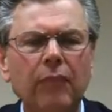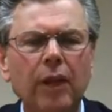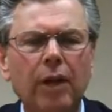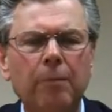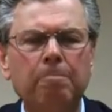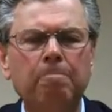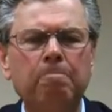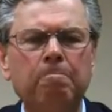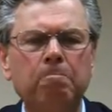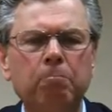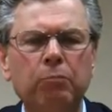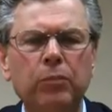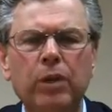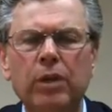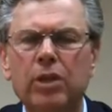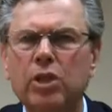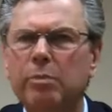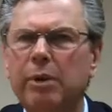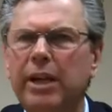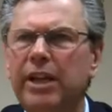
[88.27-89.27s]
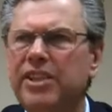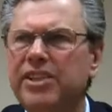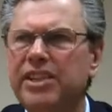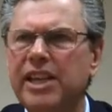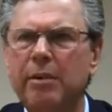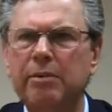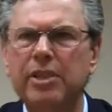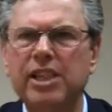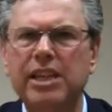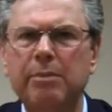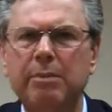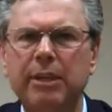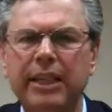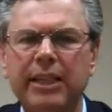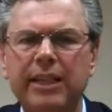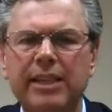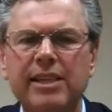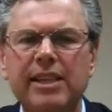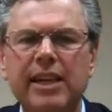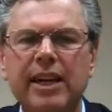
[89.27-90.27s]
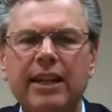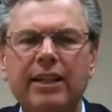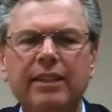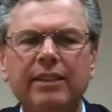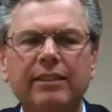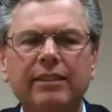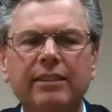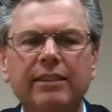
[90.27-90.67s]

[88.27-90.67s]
Spend it sensibly, he said.